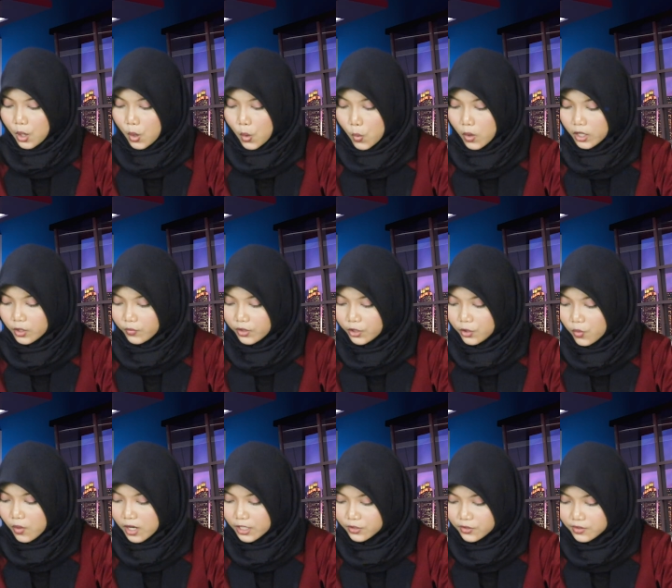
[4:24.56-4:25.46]
What we
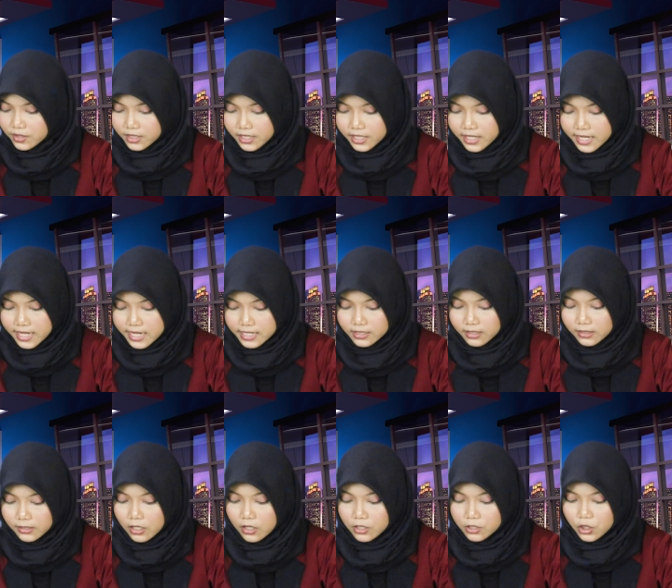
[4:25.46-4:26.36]
don't want to see is
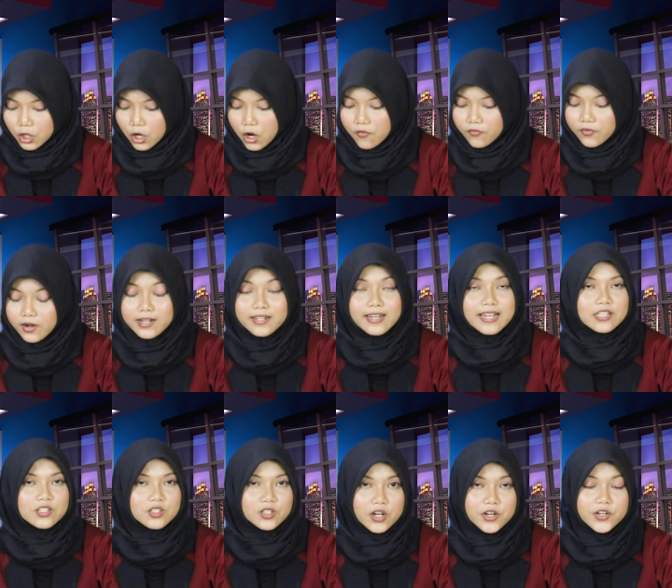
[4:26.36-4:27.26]
a loss of an
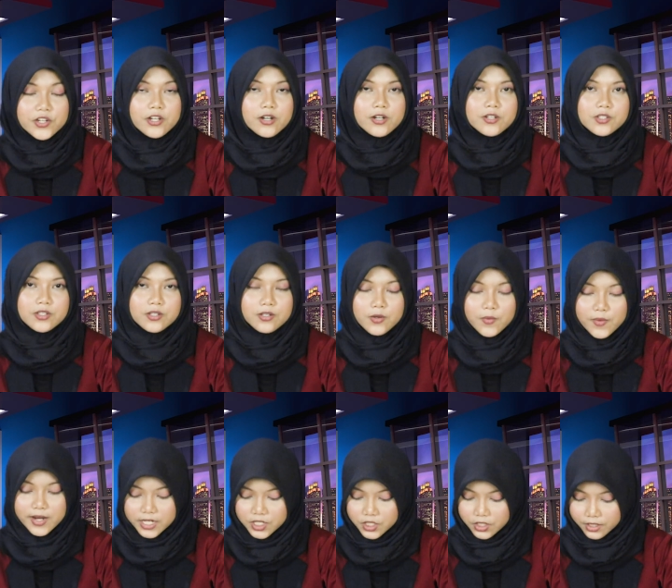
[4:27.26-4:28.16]
entire
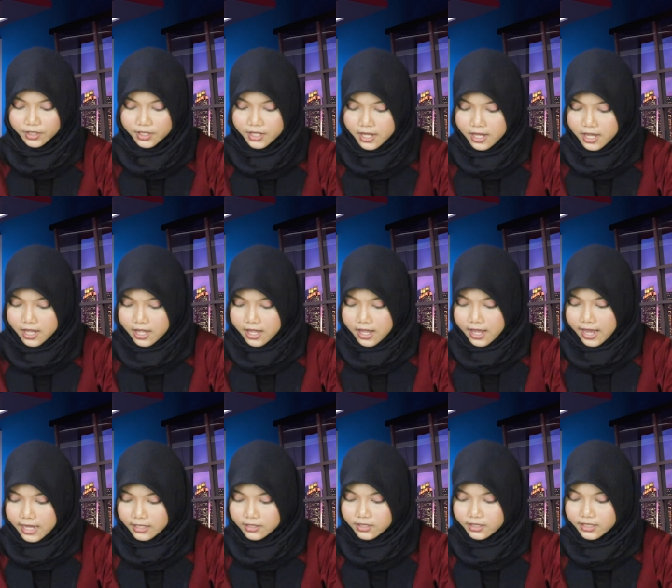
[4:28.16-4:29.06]
generation
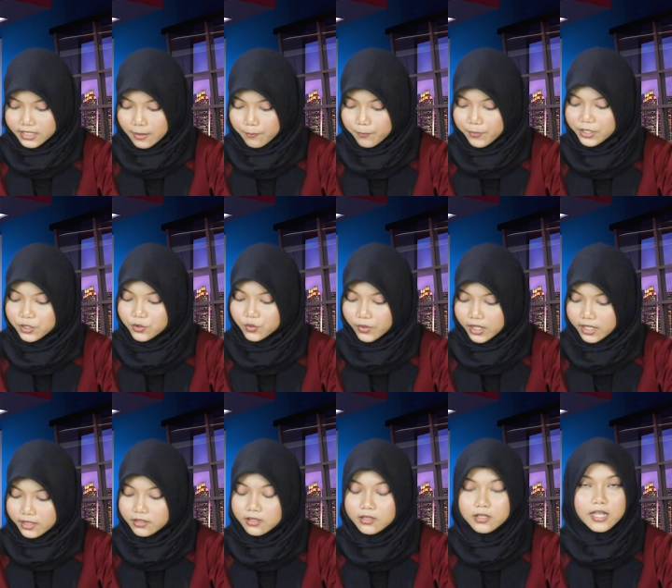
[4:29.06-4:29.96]
and the gap
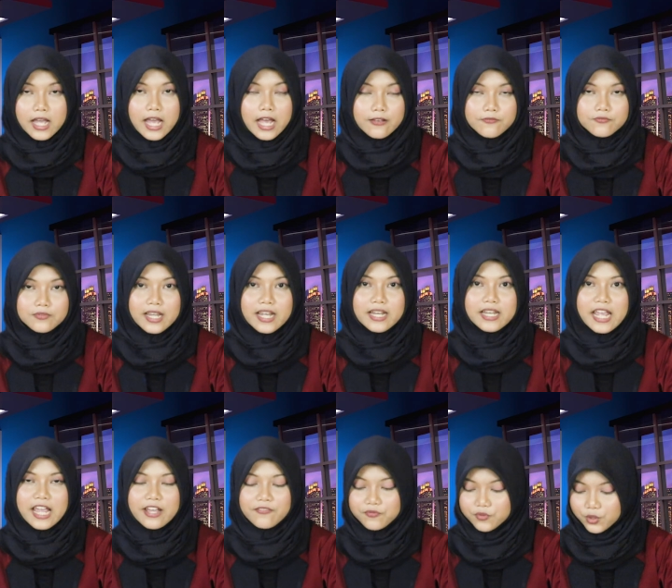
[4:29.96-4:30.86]
between the haves
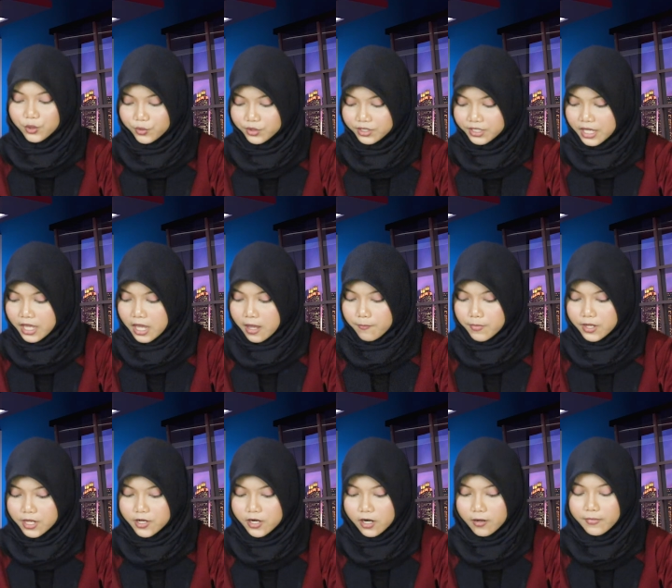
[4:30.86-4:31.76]
and have-nots
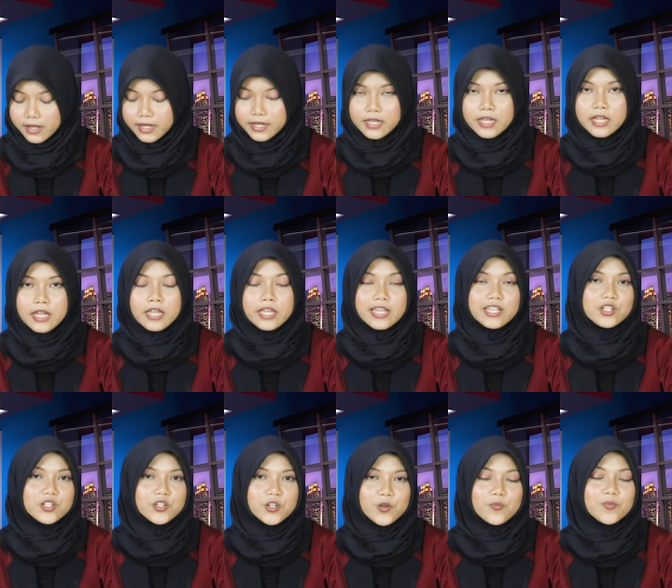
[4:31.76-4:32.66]
becoming
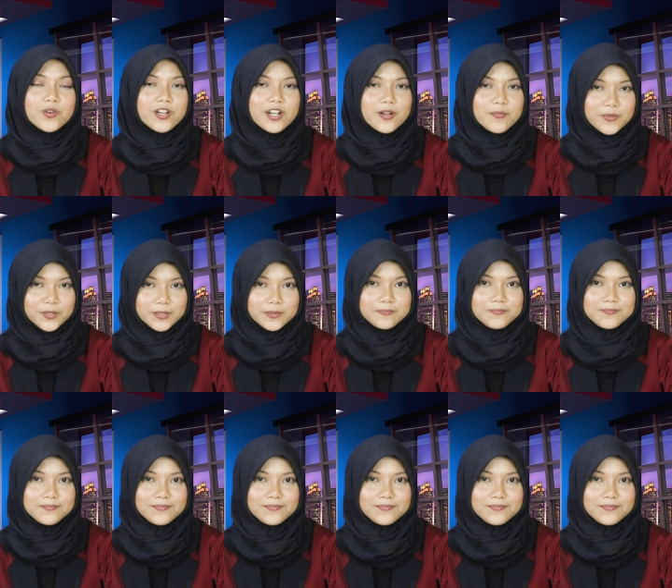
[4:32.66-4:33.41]
insurmountable.